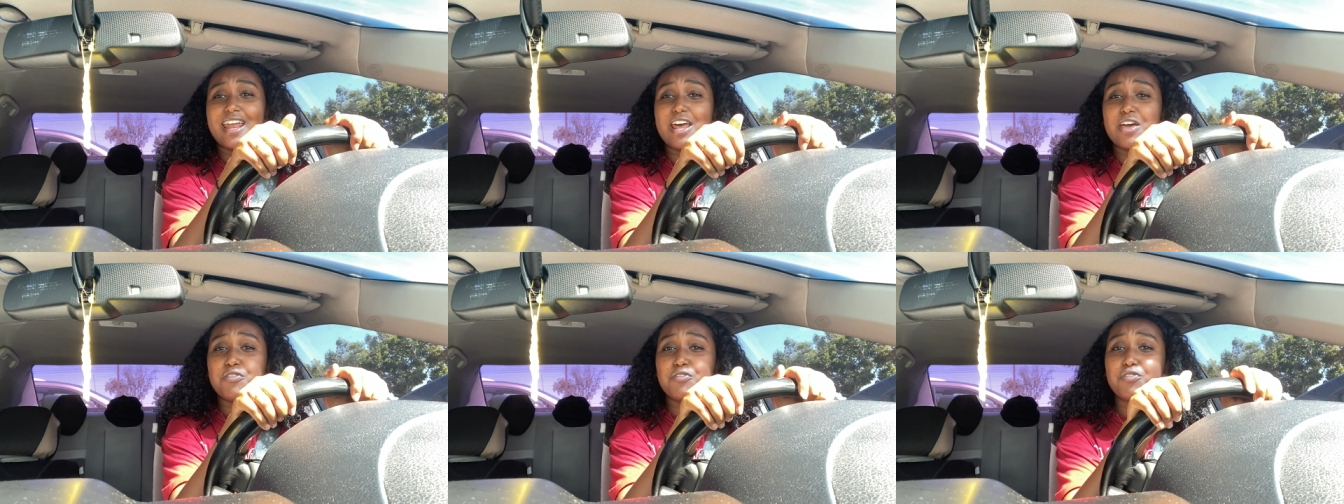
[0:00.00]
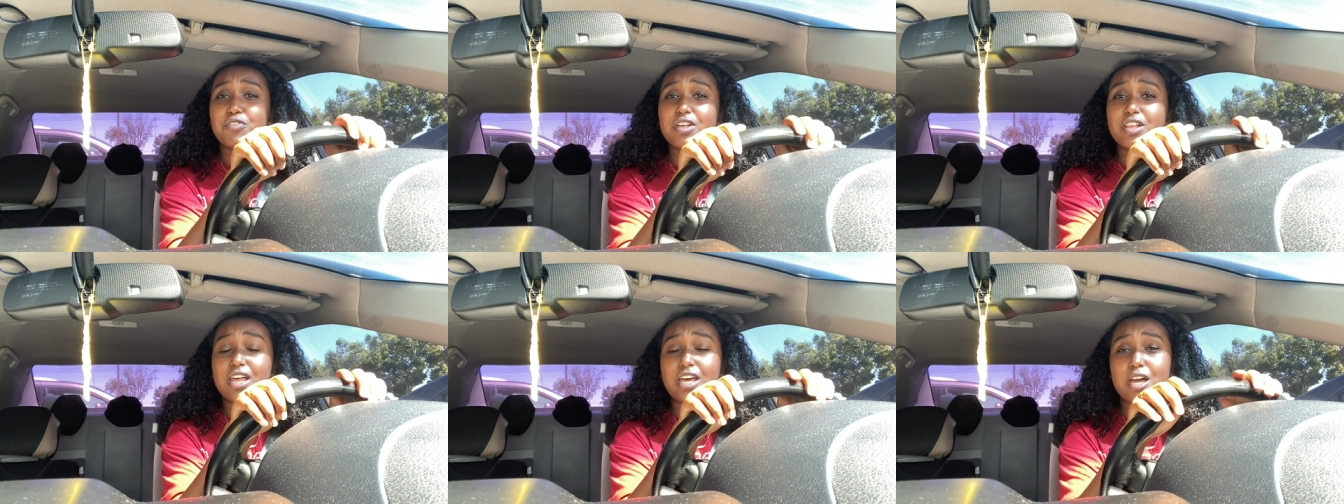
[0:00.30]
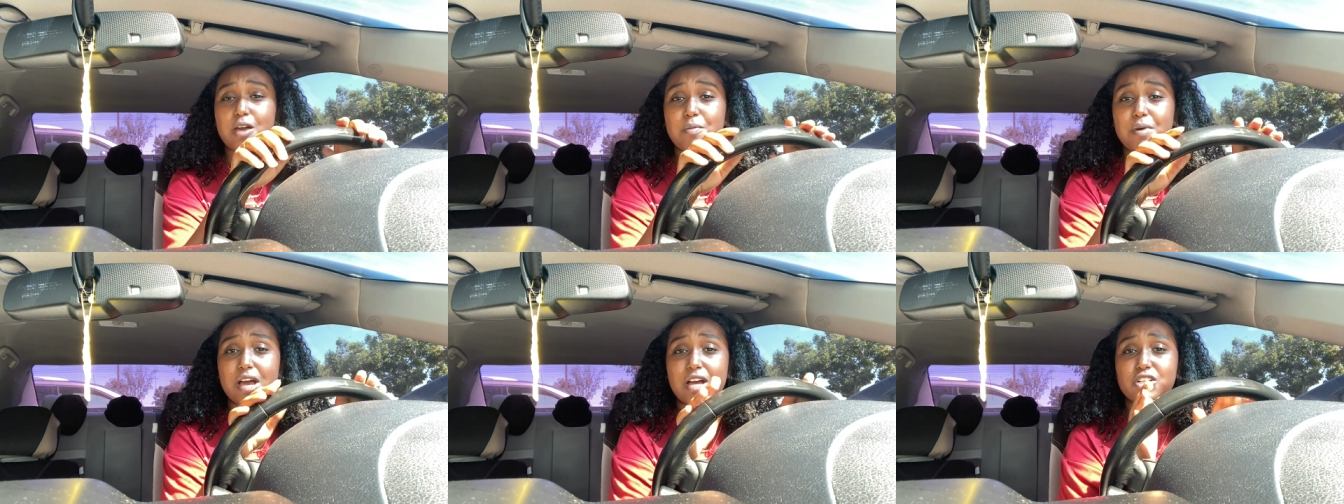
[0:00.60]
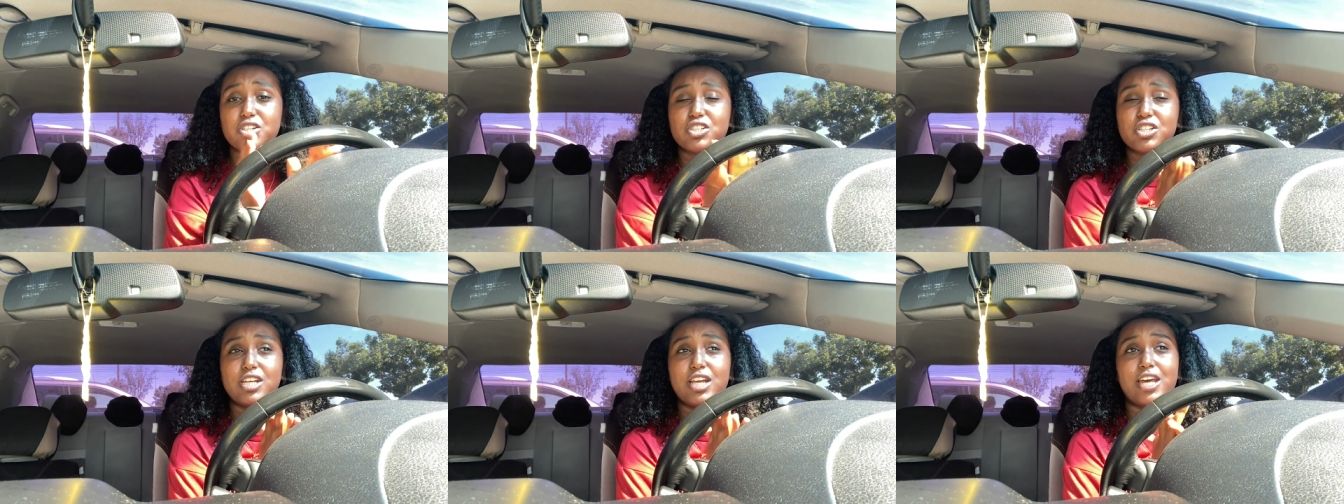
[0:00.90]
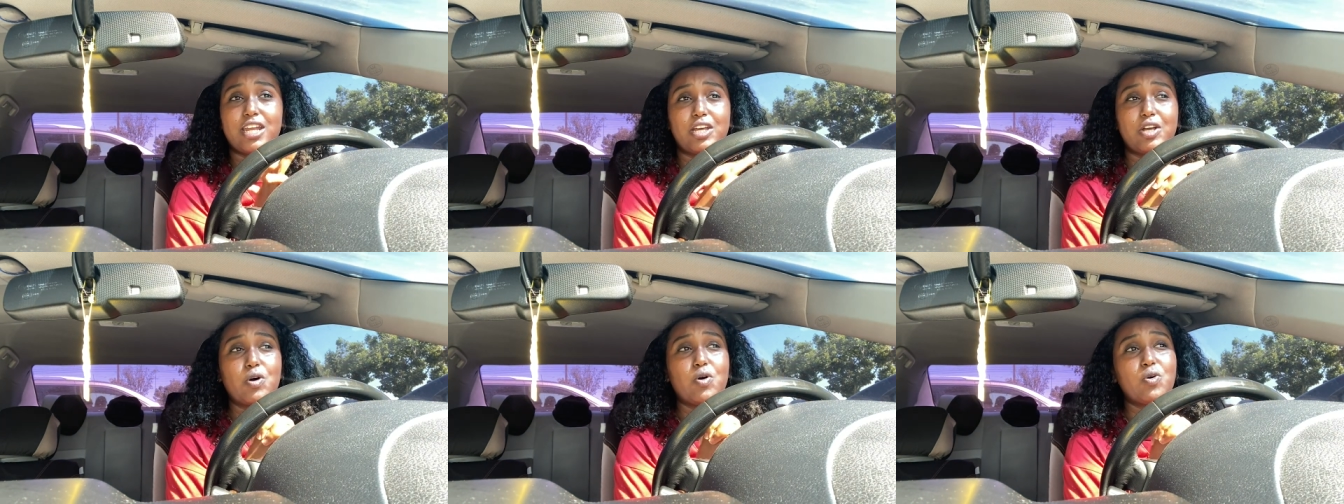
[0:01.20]
I feel like I'm actually
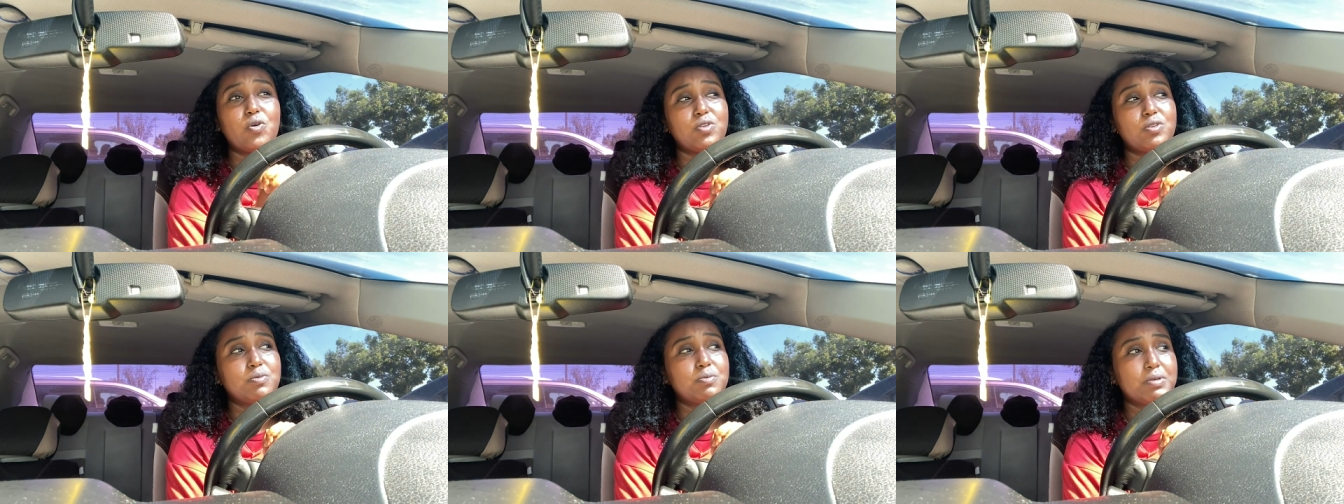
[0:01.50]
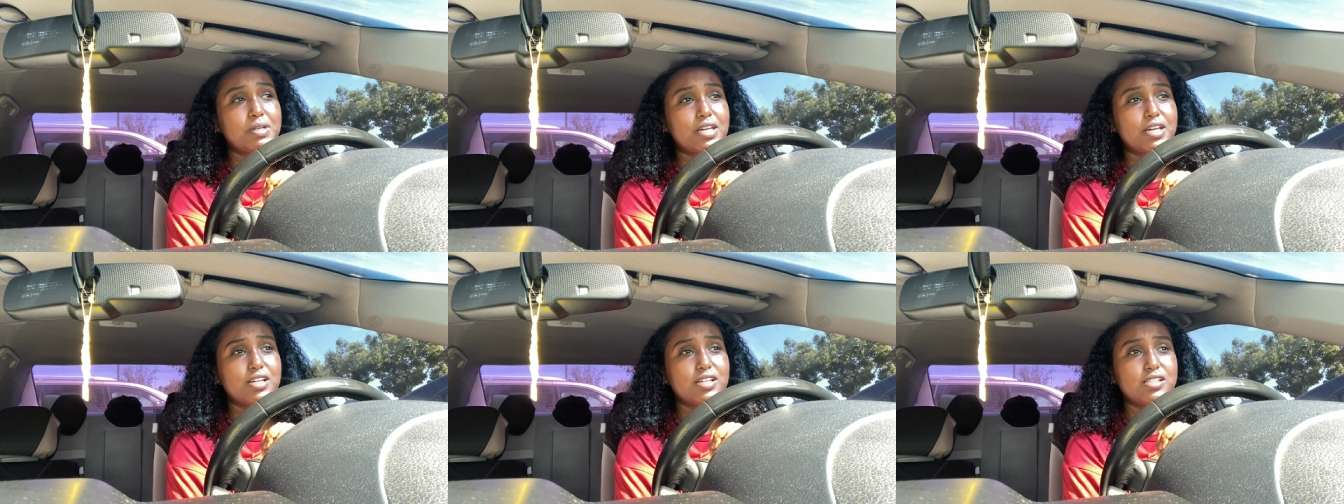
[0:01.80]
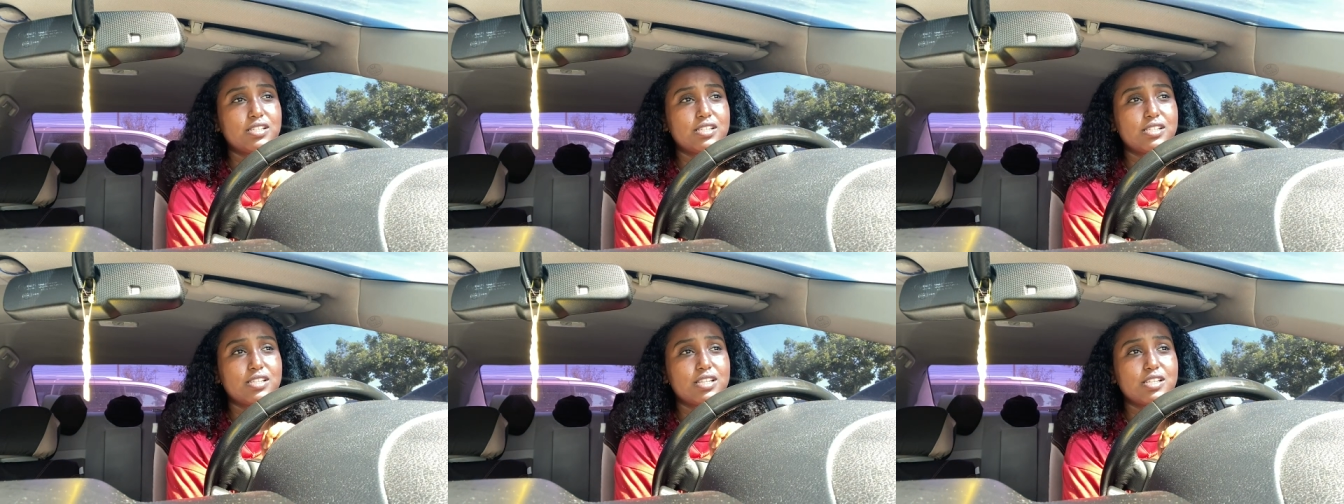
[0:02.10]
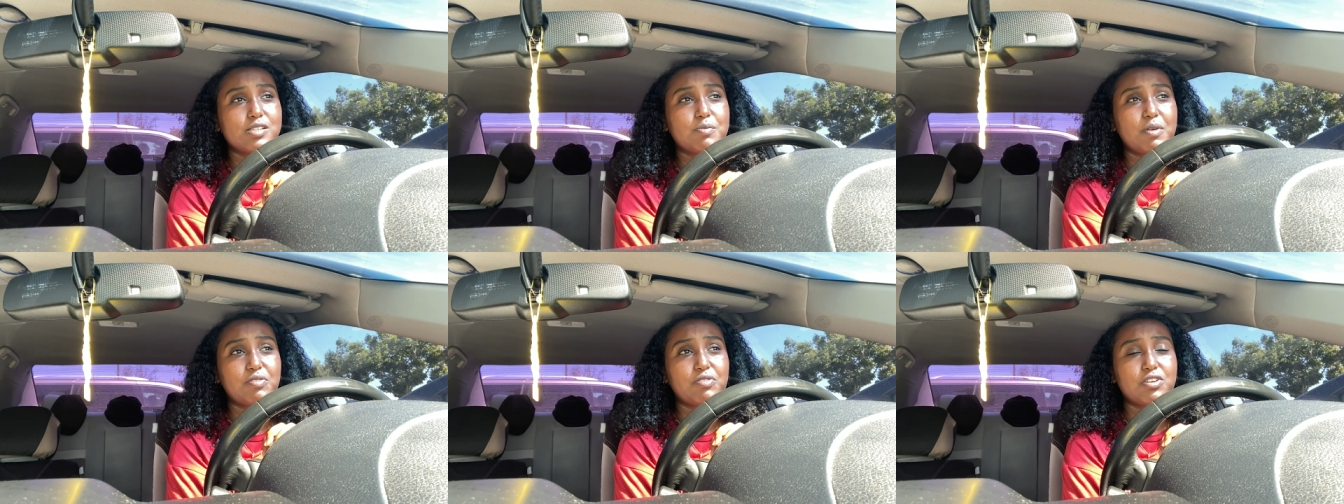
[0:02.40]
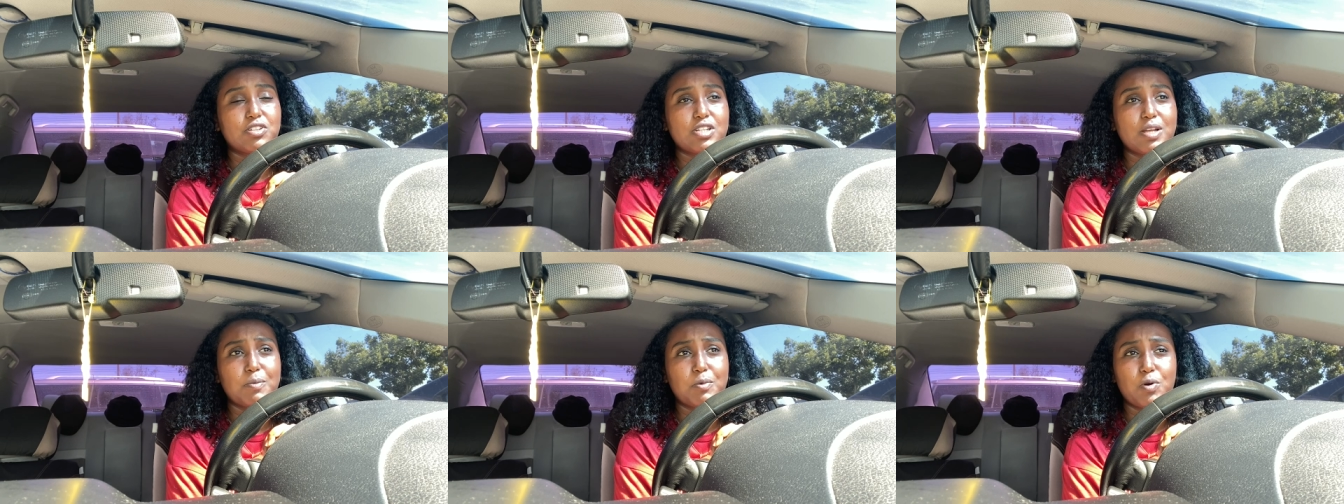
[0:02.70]
getting old because this is my
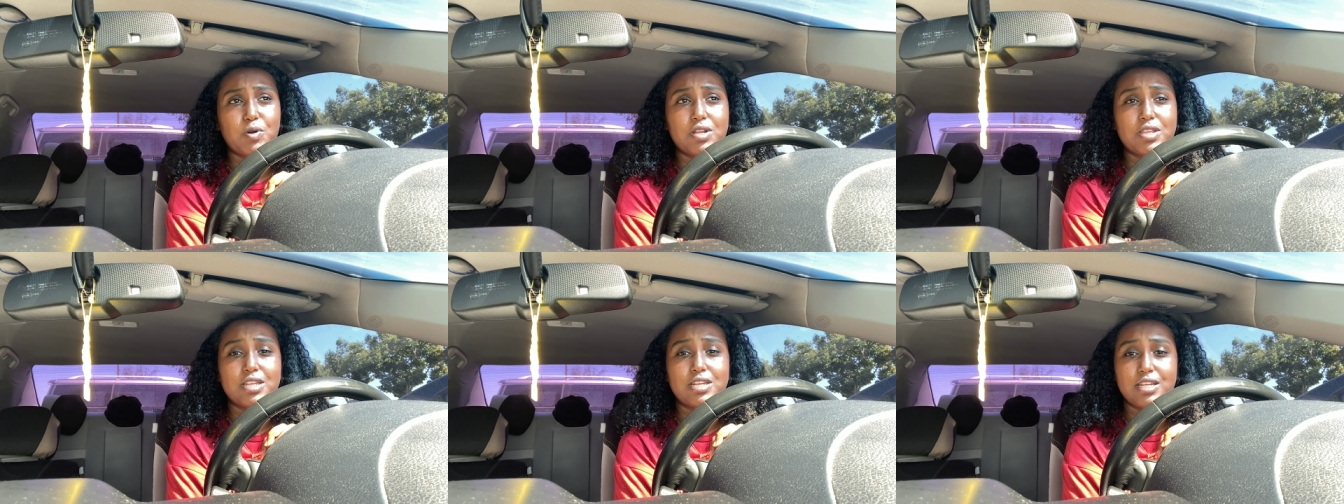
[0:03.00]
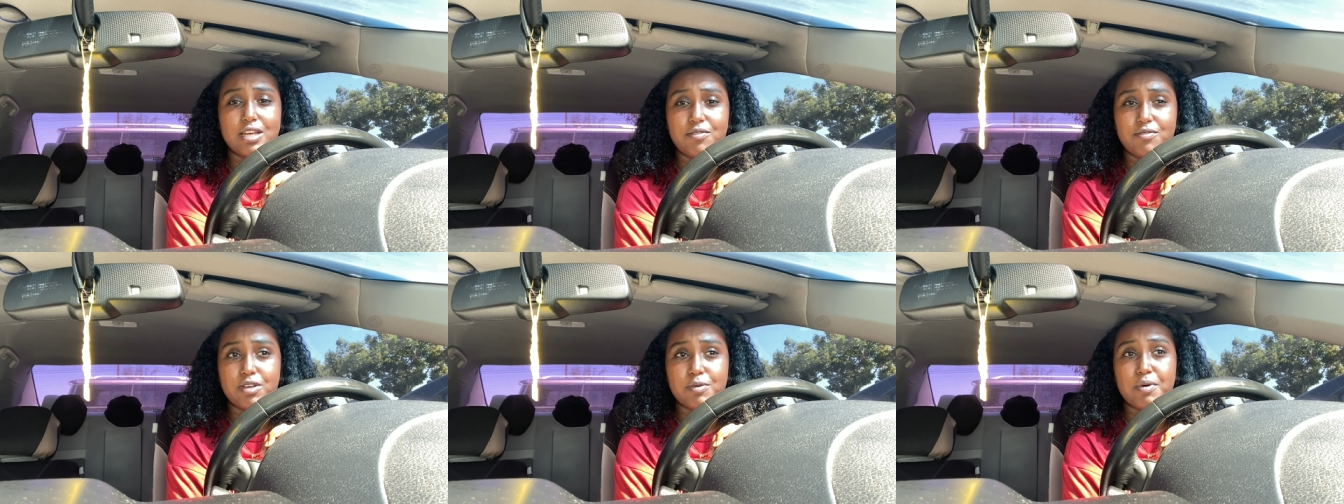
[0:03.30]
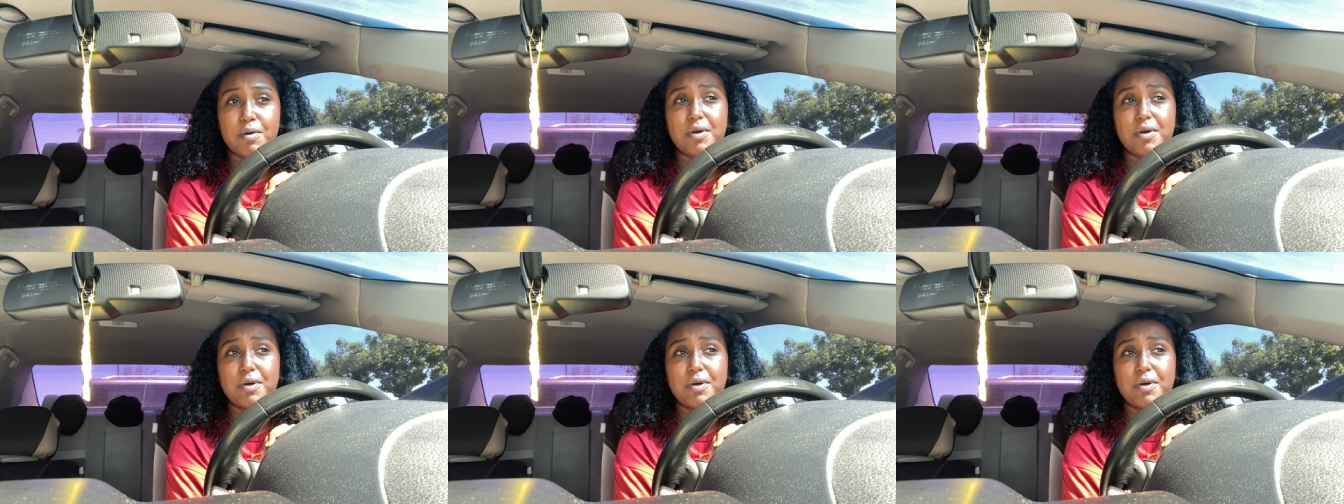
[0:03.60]
first time going to the DMV by